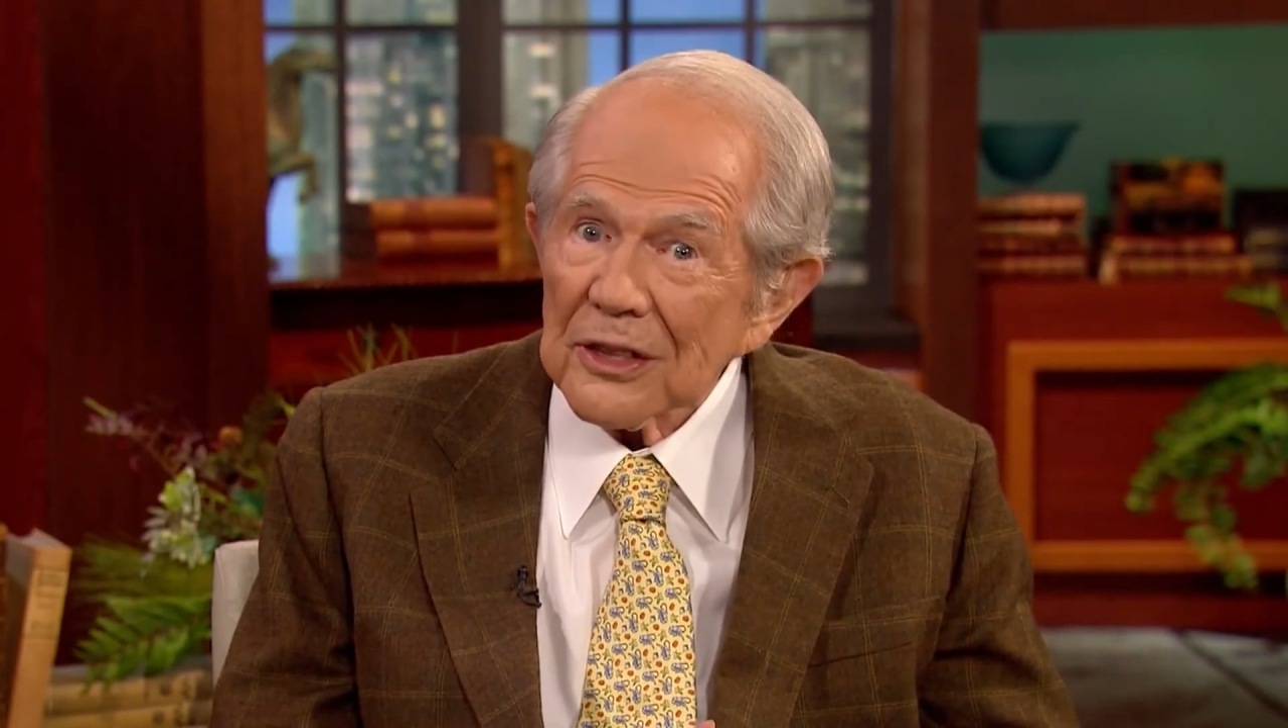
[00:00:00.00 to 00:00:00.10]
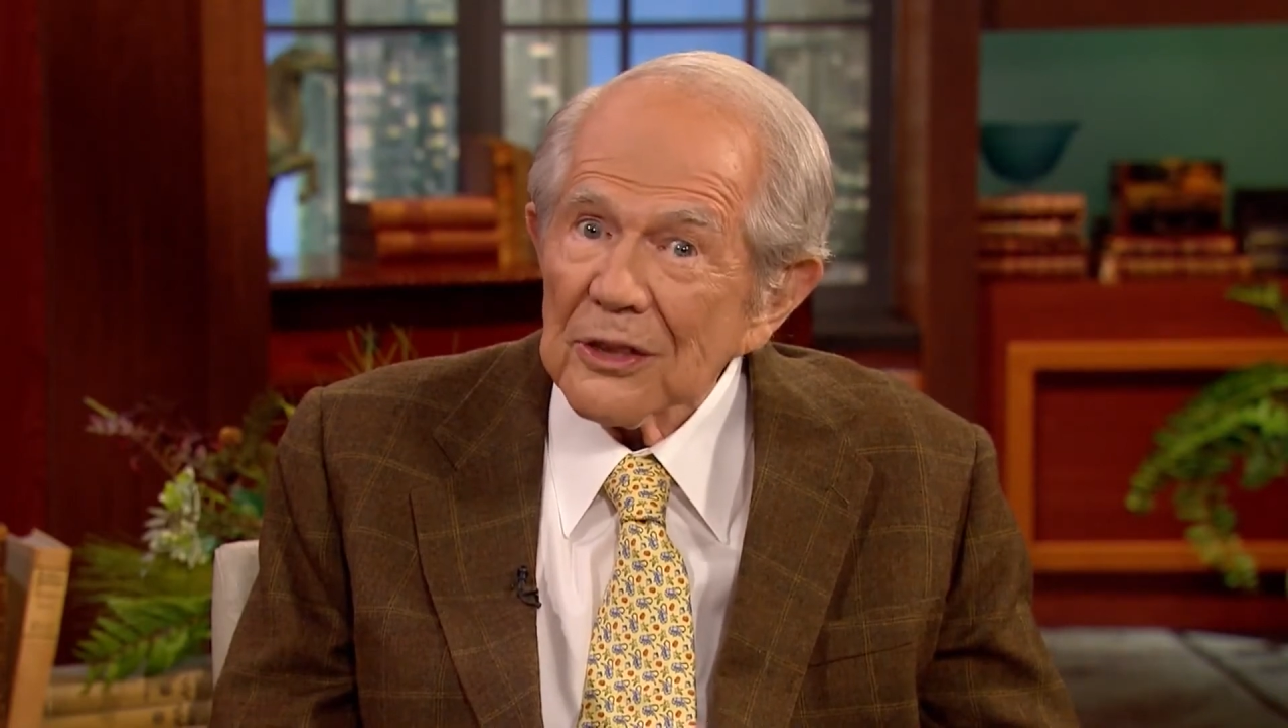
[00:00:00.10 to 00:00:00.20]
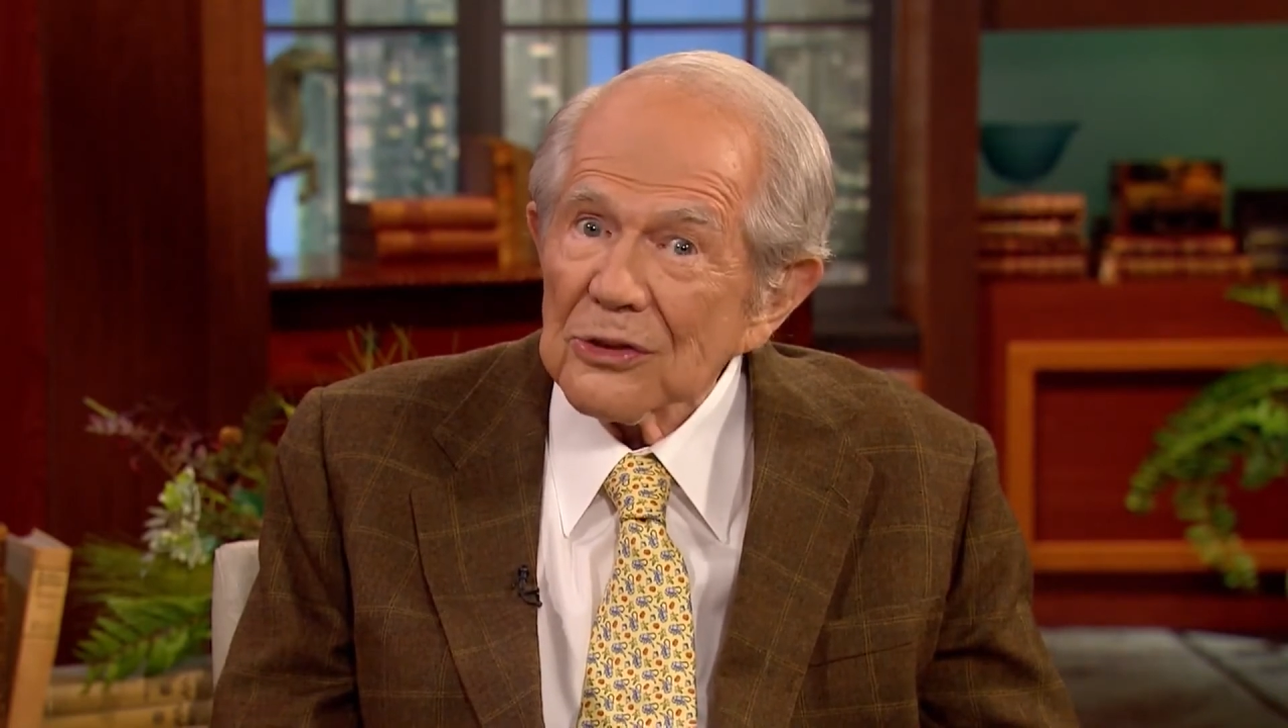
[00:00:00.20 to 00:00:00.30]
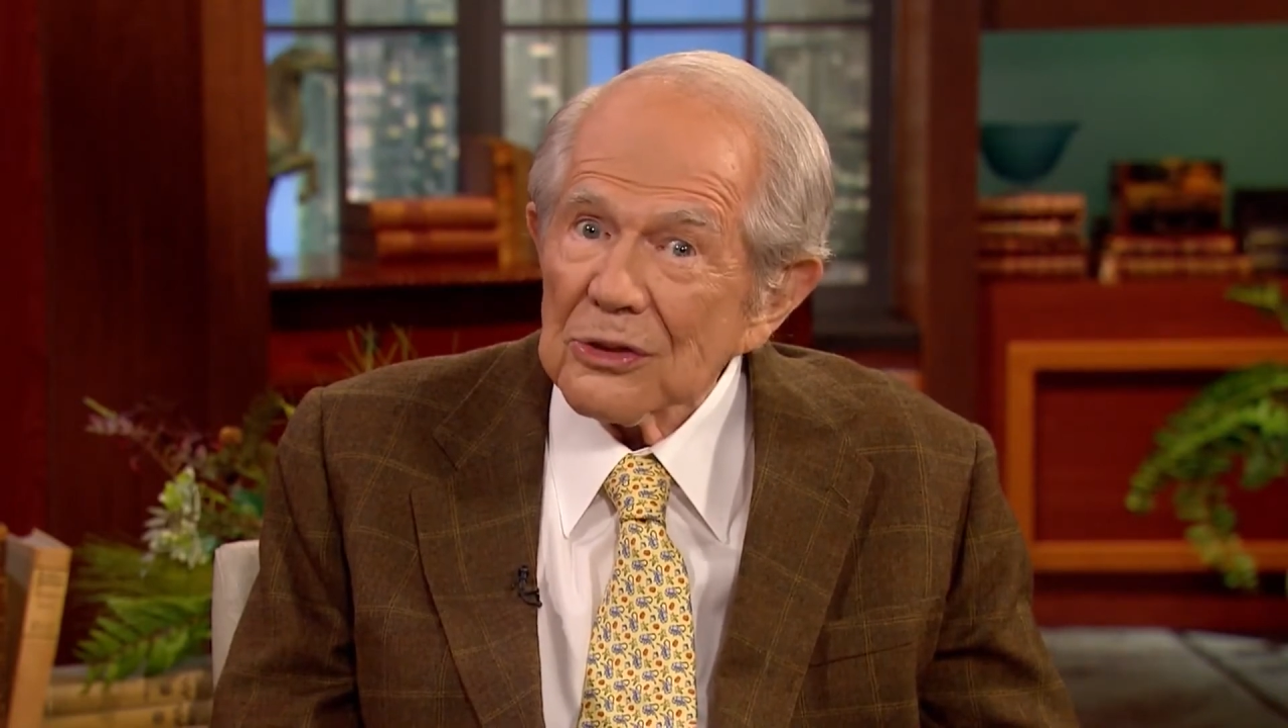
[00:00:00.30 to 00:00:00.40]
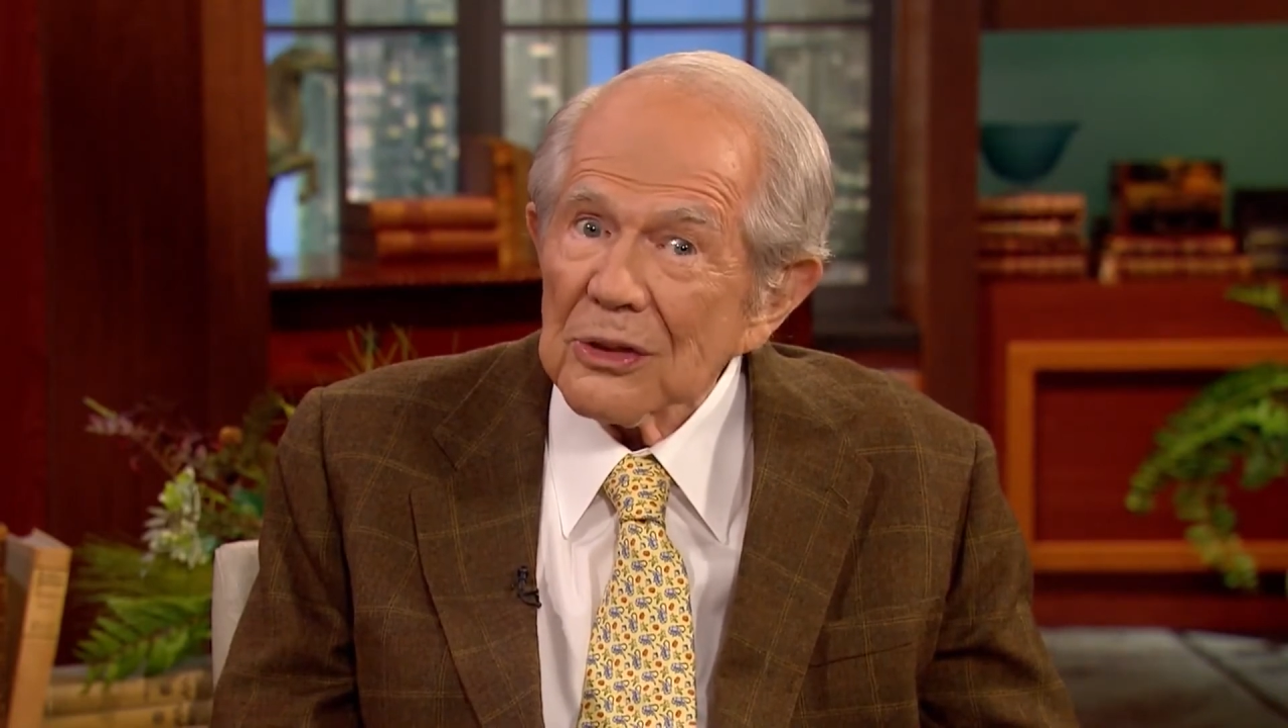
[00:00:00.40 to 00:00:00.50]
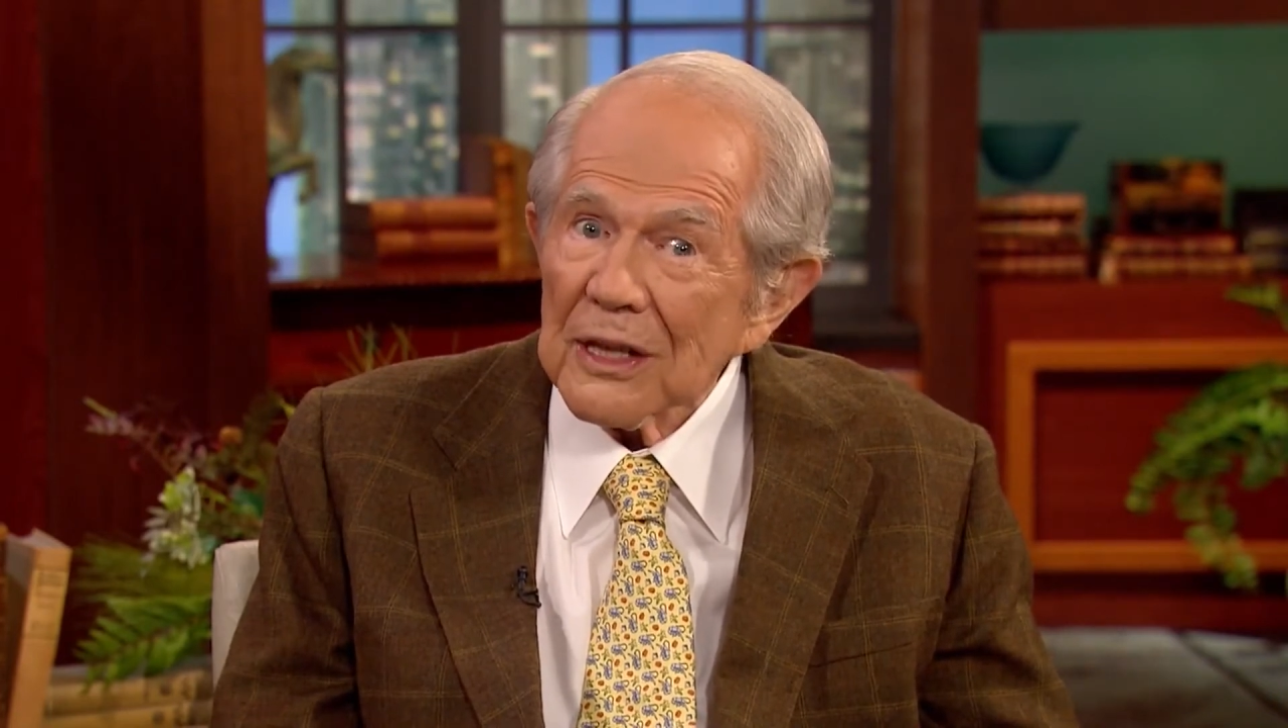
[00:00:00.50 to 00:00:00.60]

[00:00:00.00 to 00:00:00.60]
than those who